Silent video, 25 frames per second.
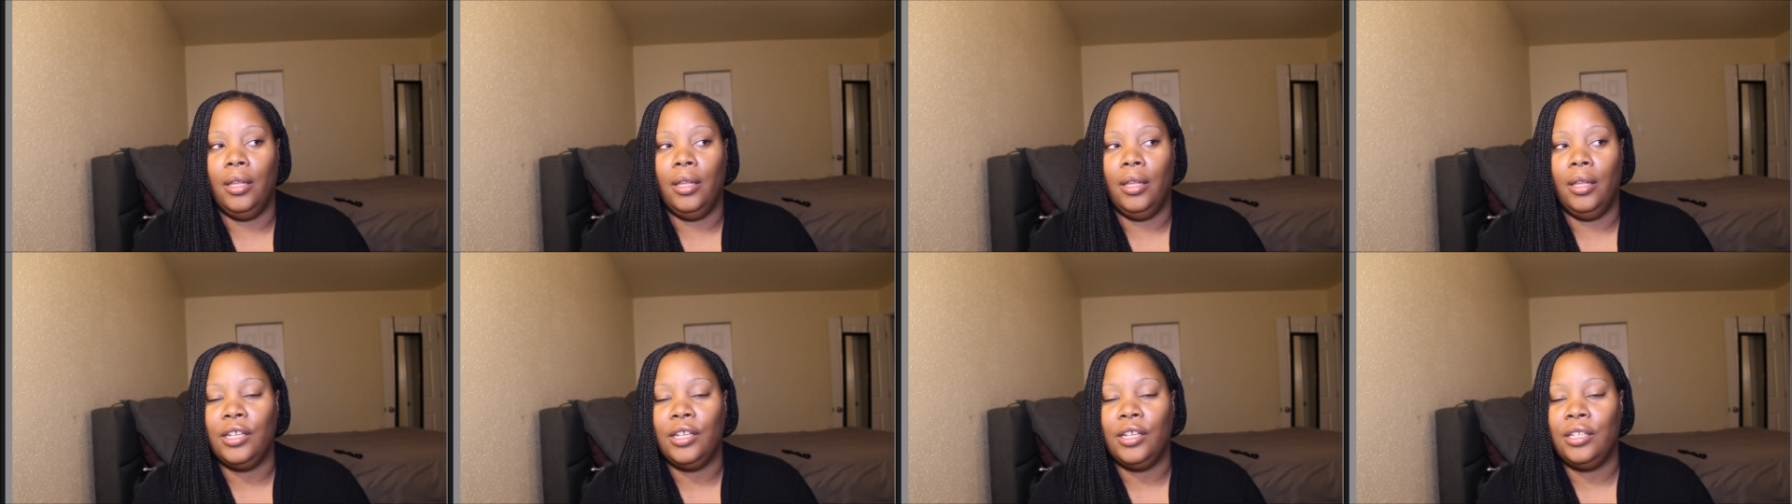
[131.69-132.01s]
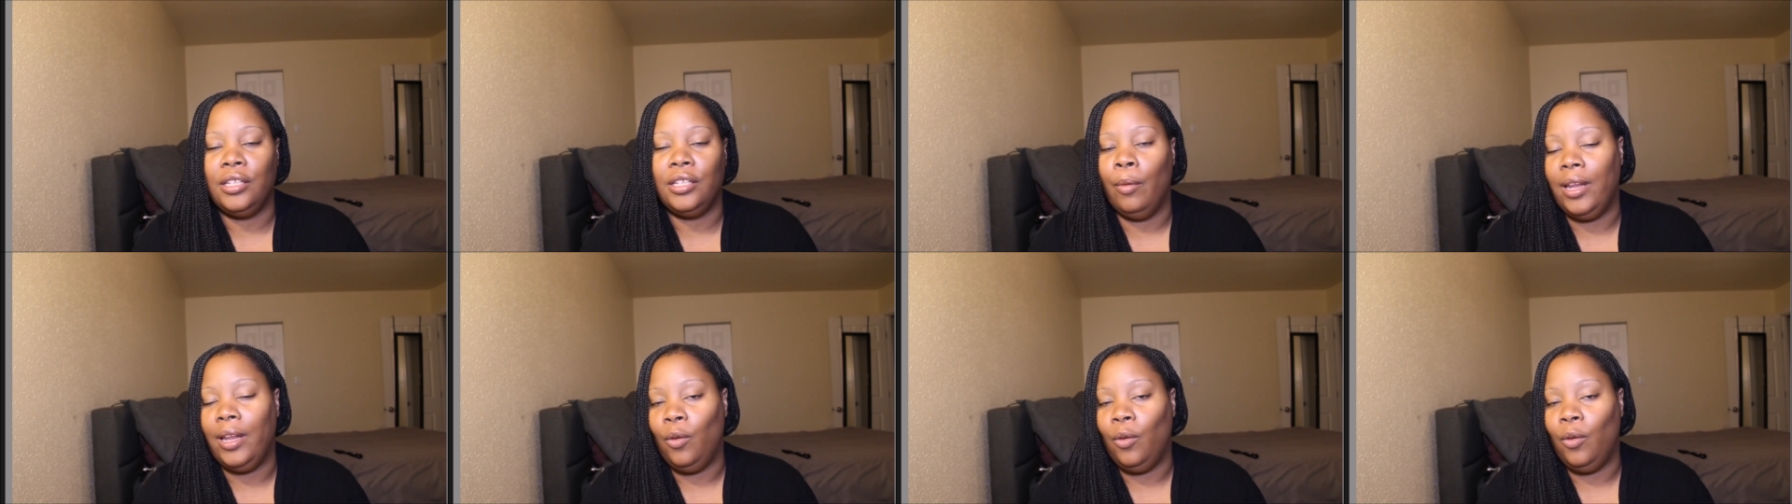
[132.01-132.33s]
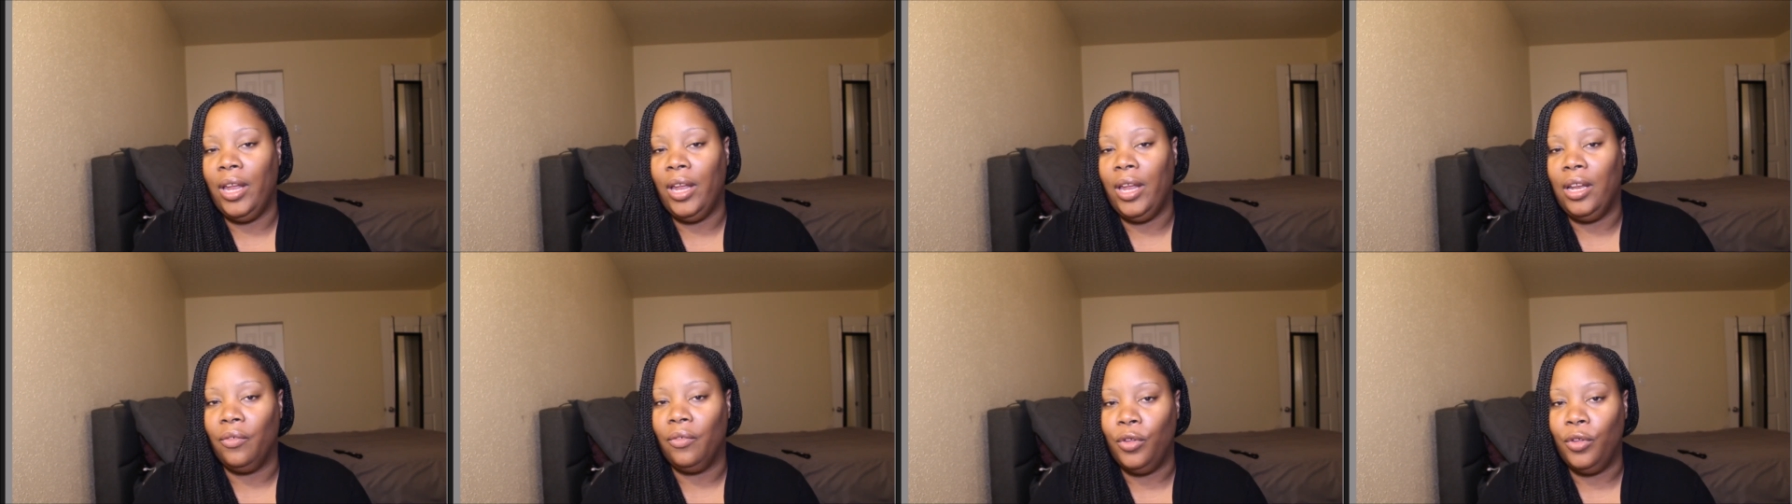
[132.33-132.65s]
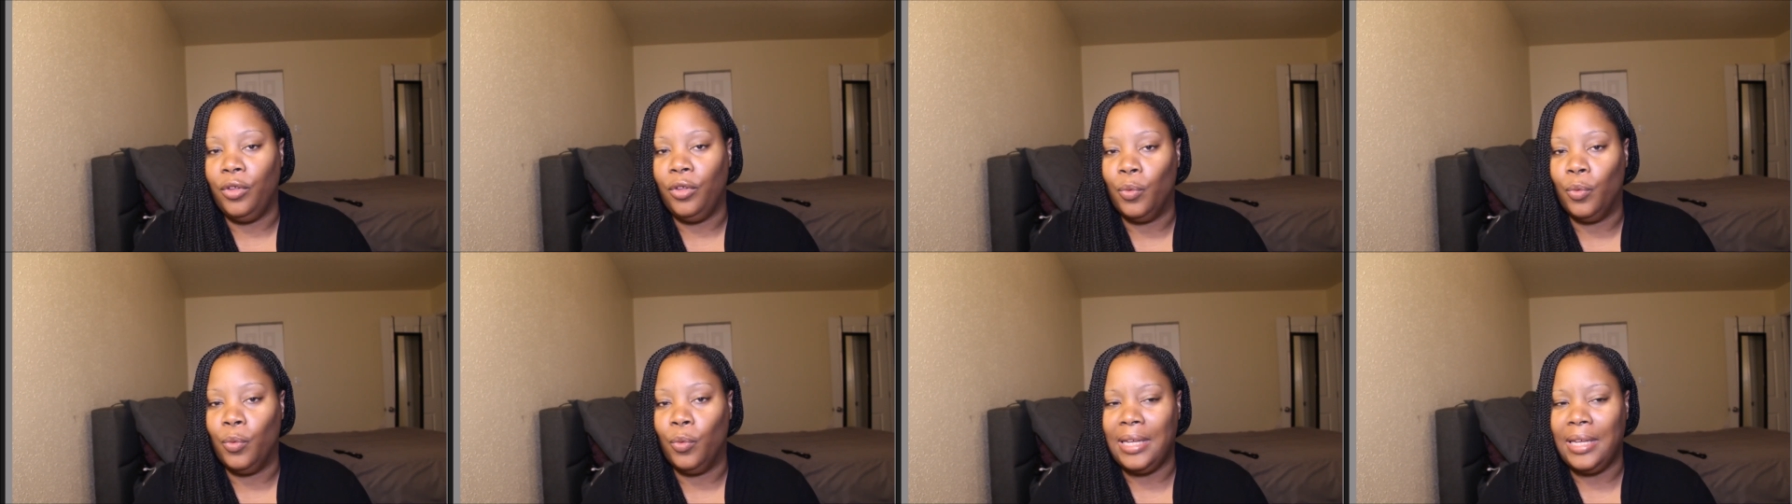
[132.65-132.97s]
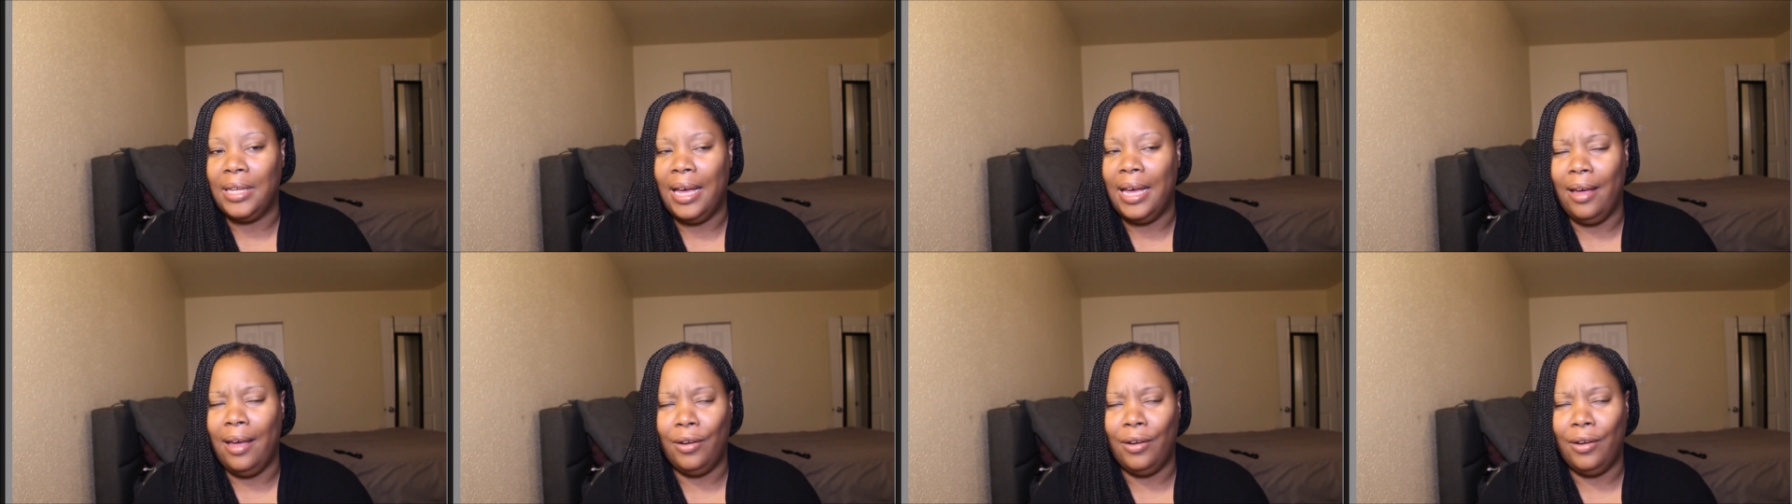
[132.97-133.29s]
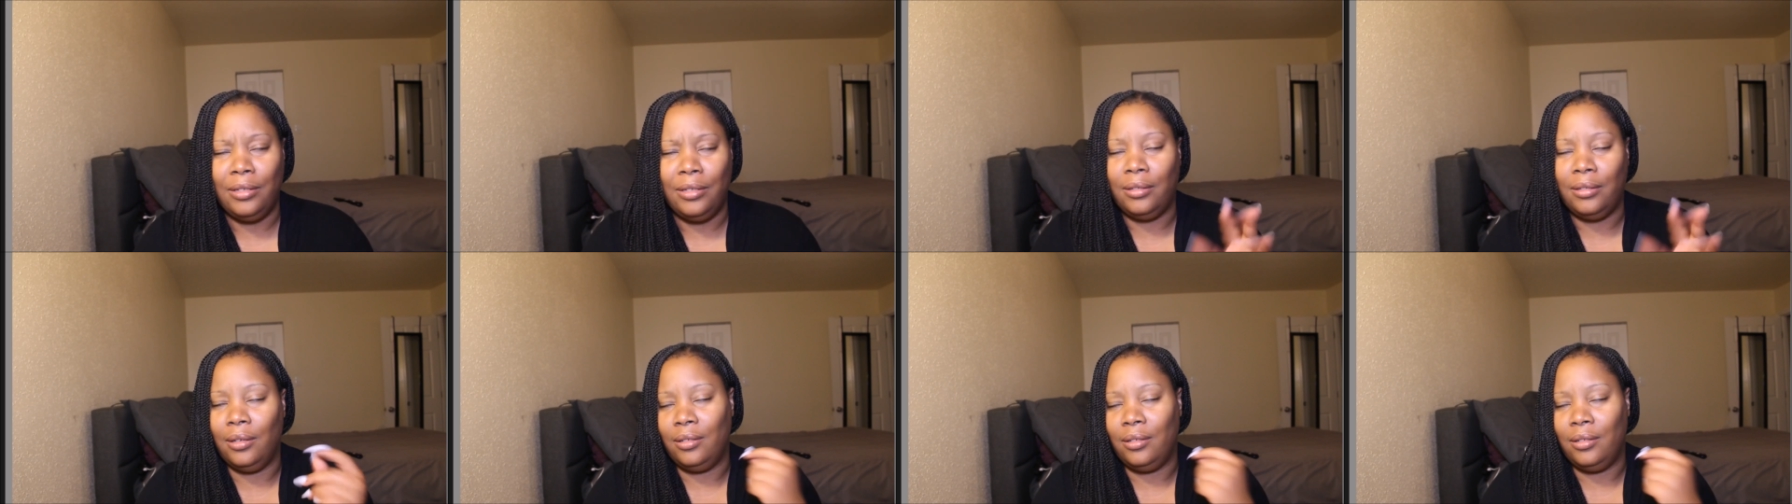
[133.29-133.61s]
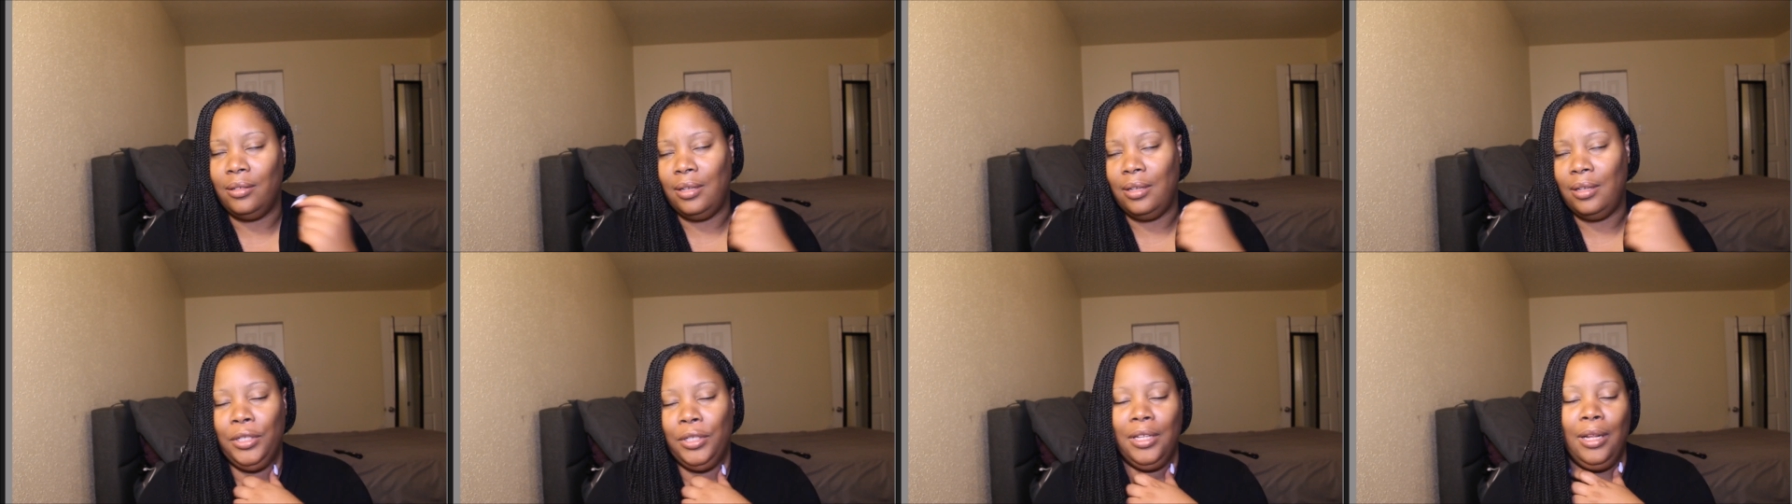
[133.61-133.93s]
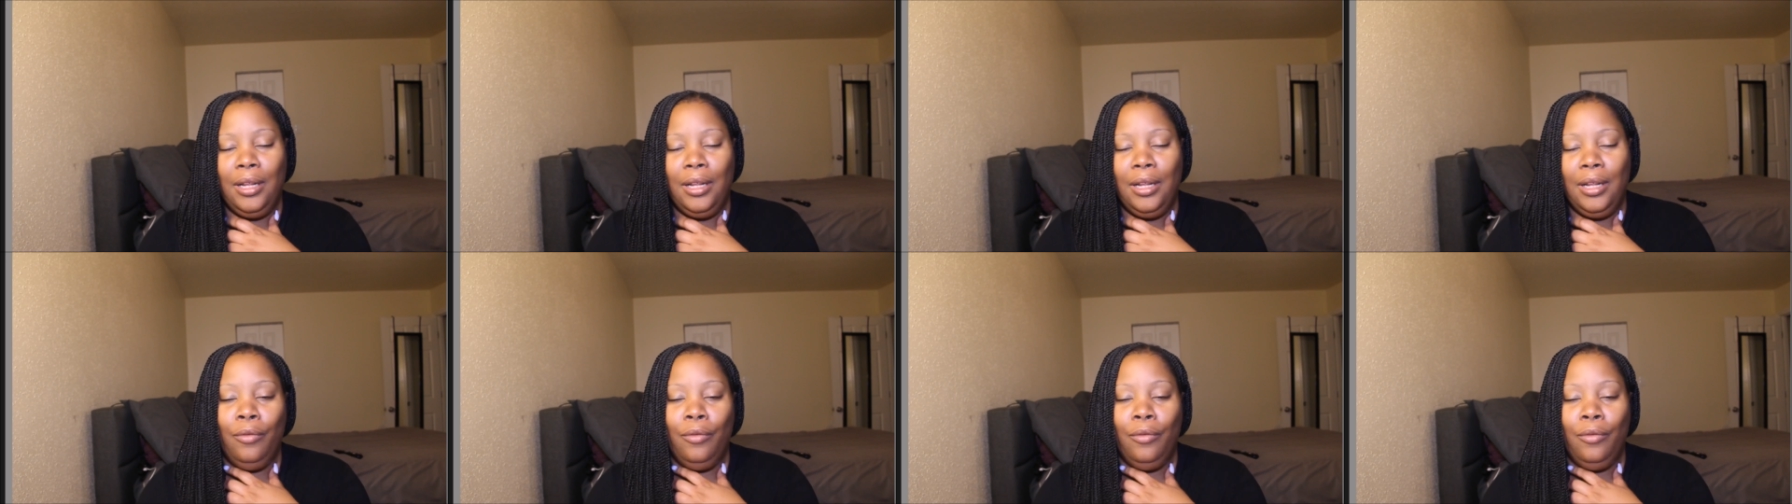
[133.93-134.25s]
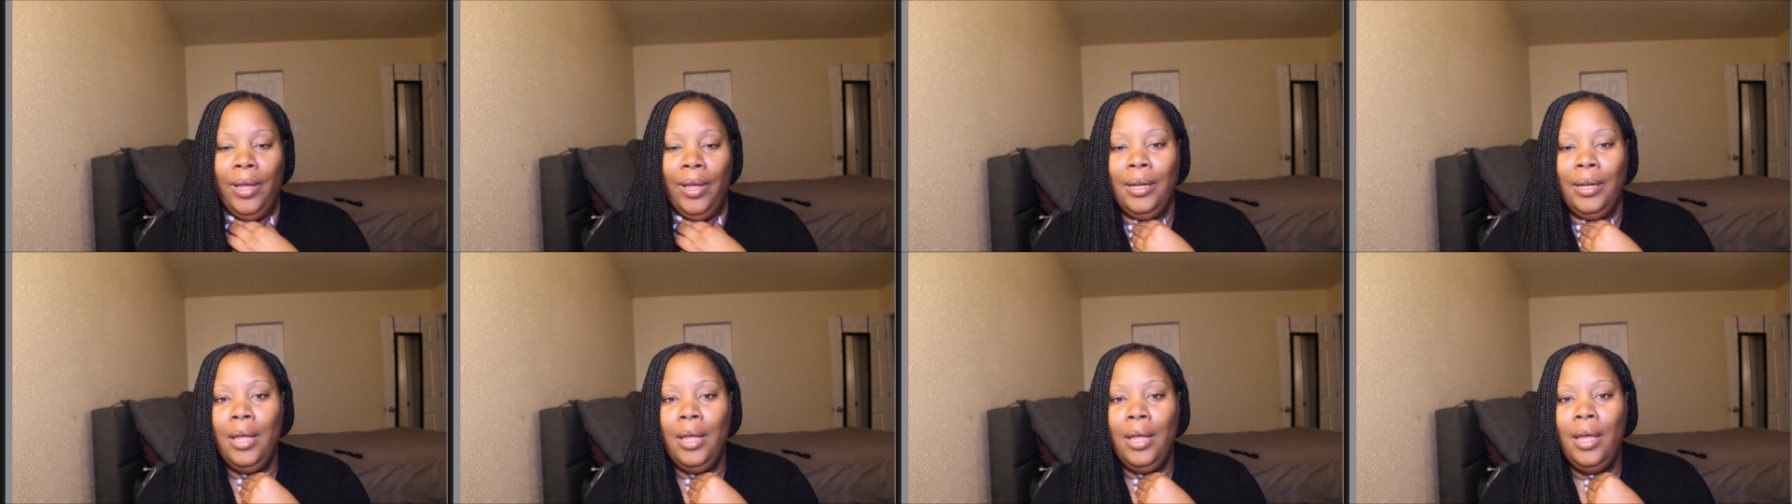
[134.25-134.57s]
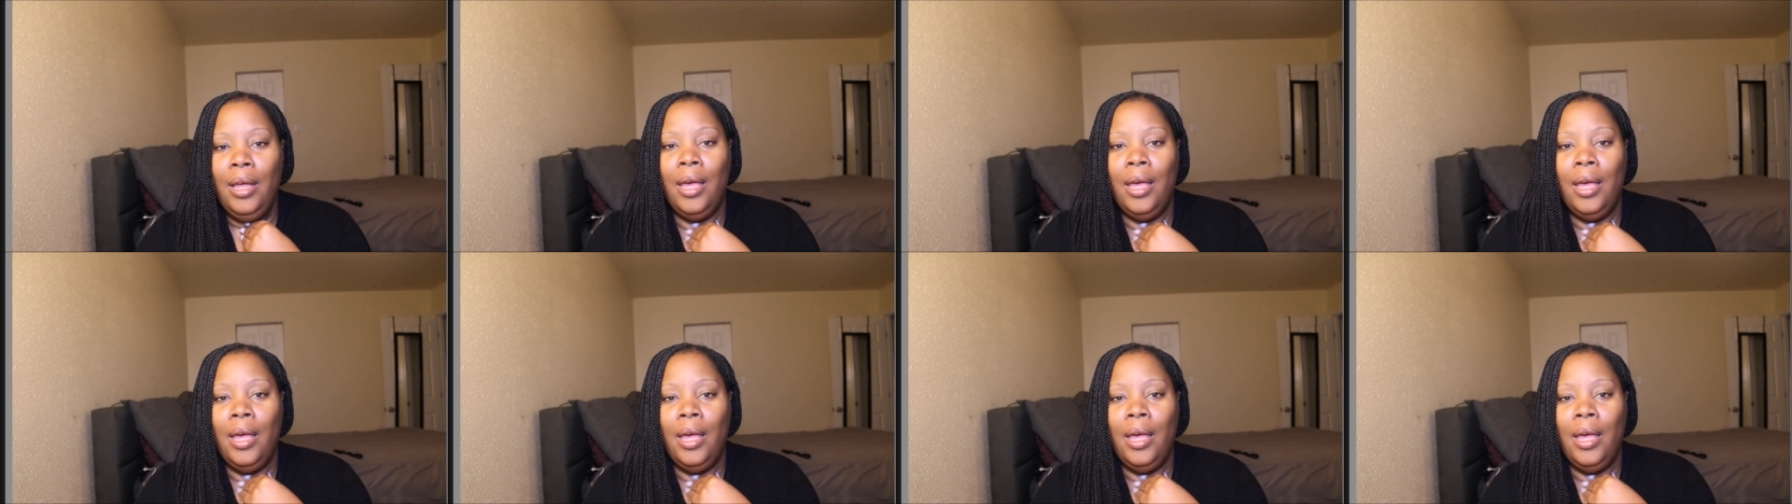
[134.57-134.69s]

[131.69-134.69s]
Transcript: there's somebody waiting for you inside, or something to that effect.